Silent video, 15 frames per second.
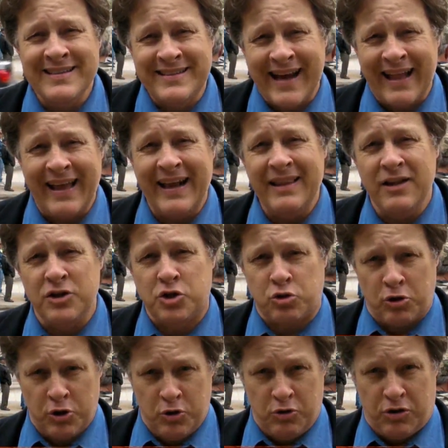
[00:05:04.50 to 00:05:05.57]
telling the
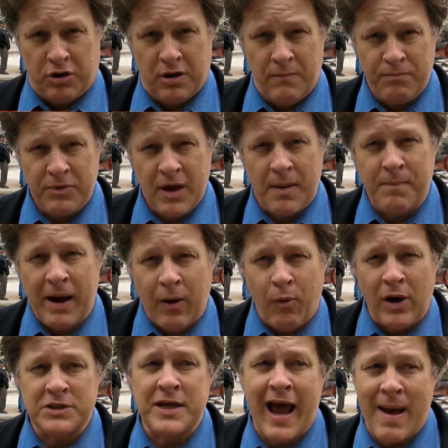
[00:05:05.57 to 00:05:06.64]
truth about
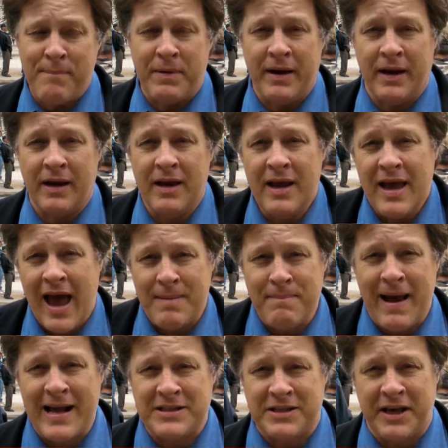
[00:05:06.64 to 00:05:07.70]
what's happening at
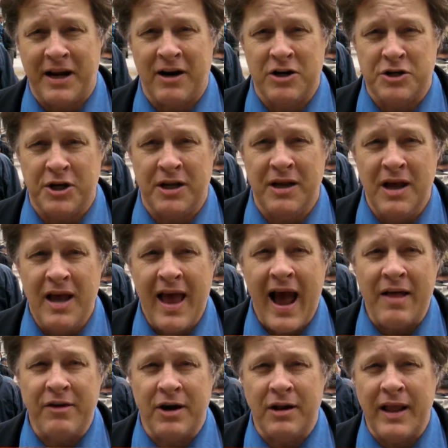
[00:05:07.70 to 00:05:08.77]
Massey Energy,
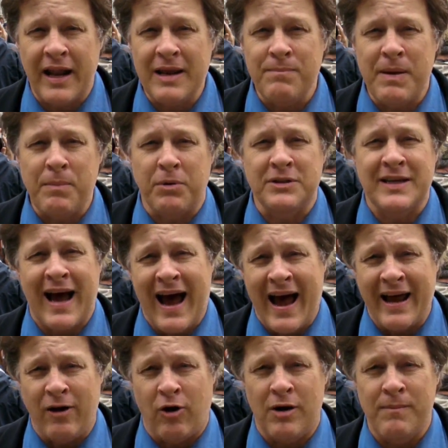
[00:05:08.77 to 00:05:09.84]
how they're letting people die
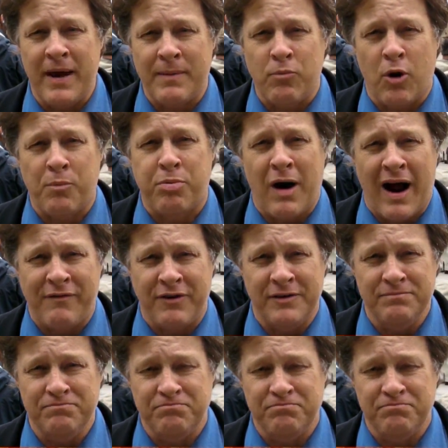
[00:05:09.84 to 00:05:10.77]
in order to make more profit.